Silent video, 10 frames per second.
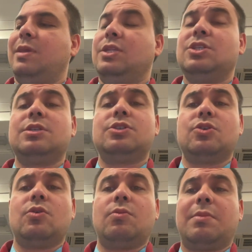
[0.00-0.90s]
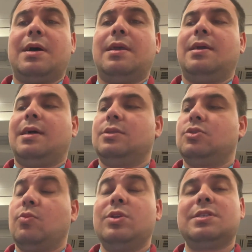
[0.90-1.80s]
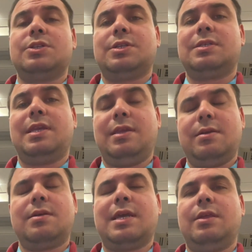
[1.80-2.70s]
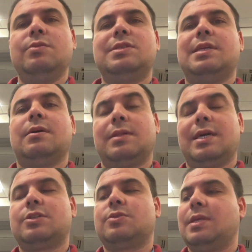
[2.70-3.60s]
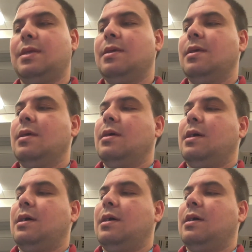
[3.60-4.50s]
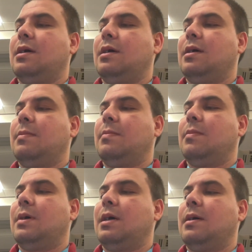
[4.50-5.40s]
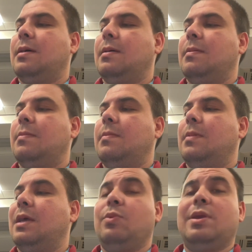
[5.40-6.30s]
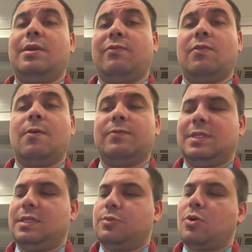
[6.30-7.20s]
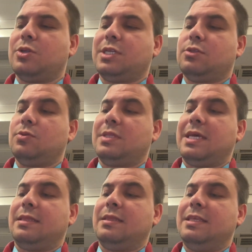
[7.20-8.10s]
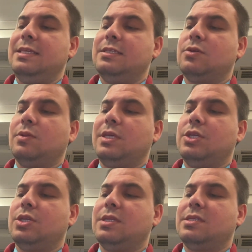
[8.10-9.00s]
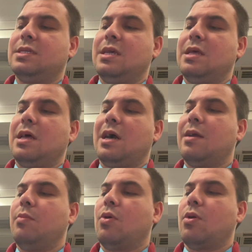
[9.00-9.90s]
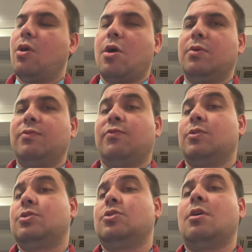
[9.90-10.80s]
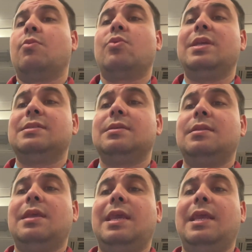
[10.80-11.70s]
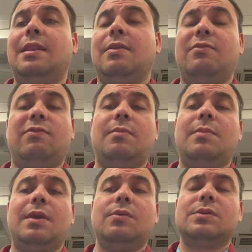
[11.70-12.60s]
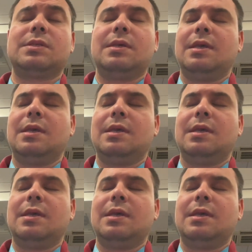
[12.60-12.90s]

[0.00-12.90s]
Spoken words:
been just shown by some researchers here at UCL, actually. And we are involved in this project too, that these conditions are more common for some reason in females.